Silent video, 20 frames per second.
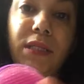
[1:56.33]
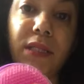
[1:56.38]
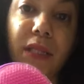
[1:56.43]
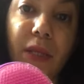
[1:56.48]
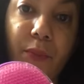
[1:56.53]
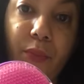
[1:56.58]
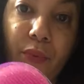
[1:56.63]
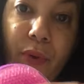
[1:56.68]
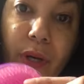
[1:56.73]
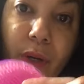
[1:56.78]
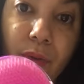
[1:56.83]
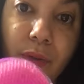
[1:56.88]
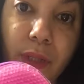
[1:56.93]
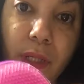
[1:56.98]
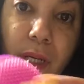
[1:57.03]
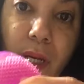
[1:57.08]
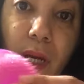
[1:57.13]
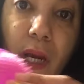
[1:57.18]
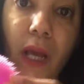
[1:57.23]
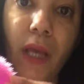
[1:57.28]
the brittles
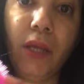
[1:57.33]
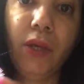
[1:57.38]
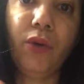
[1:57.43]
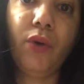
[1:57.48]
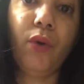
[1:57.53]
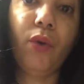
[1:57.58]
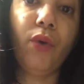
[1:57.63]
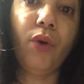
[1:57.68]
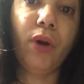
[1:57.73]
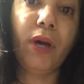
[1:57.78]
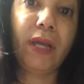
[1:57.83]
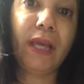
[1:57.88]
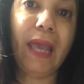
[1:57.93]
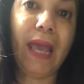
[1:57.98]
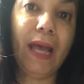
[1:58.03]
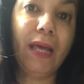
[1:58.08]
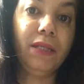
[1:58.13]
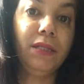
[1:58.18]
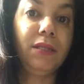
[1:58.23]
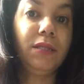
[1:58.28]
here, you go
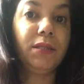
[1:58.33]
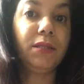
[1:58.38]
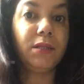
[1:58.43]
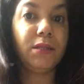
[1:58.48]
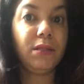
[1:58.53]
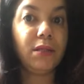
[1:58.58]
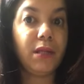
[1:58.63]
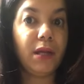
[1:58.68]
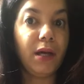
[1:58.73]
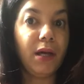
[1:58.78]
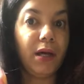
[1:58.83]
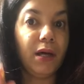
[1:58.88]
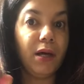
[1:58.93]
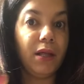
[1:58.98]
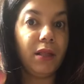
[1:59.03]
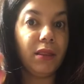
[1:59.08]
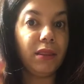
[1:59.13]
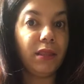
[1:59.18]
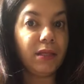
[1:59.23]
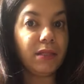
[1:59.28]
against
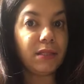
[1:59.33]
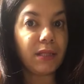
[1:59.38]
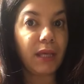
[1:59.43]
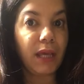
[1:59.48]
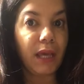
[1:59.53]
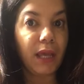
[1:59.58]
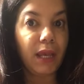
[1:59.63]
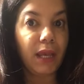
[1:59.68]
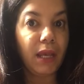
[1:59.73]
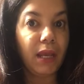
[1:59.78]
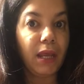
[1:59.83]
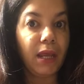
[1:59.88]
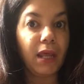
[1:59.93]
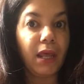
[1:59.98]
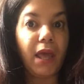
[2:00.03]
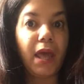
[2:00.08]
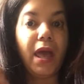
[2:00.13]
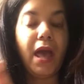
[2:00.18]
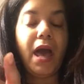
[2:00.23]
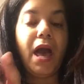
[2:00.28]
the skin
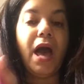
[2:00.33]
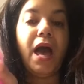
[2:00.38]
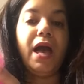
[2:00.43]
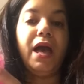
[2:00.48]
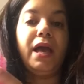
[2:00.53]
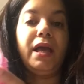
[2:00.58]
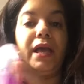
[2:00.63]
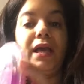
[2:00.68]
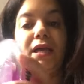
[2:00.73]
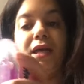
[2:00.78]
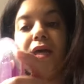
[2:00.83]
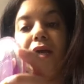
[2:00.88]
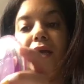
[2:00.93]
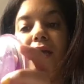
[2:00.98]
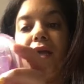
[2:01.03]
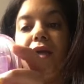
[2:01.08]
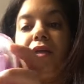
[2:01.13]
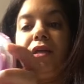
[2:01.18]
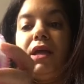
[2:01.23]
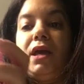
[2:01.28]
and get
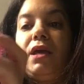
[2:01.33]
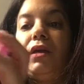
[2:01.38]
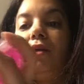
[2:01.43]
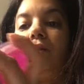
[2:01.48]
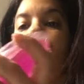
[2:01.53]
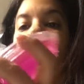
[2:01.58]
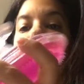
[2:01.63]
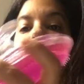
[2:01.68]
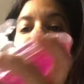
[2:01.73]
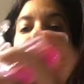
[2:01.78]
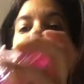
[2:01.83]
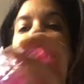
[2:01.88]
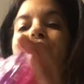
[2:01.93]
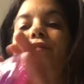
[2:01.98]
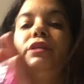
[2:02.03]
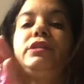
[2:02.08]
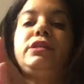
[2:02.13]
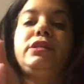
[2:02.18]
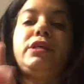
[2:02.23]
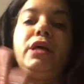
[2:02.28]
well,
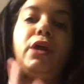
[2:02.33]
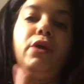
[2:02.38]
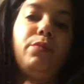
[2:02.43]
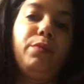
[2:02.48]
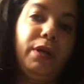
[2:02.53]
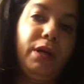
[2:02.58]
this is how you put